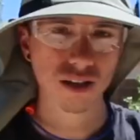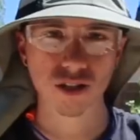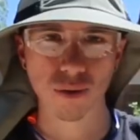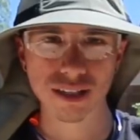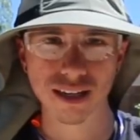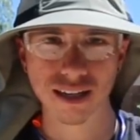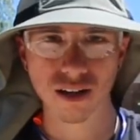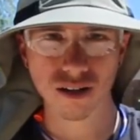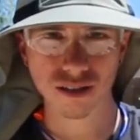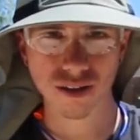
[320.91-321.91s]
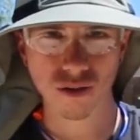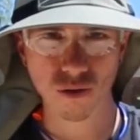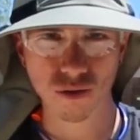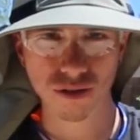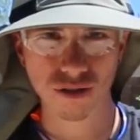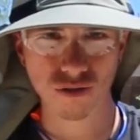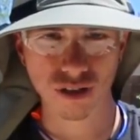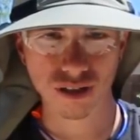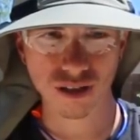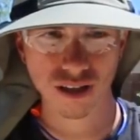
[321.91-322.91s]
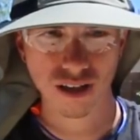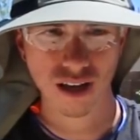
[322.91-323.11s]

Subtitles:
So once I get all of the holes drilled,